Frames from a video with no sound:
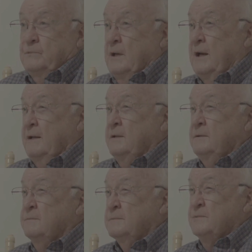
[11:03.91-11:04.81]
I
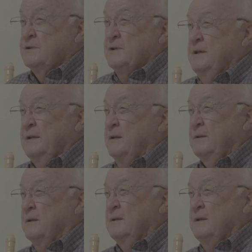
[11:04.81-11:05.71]
didn't see
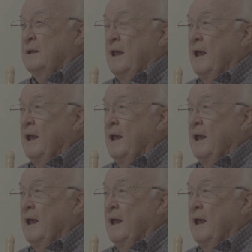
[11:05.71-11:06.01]
anything.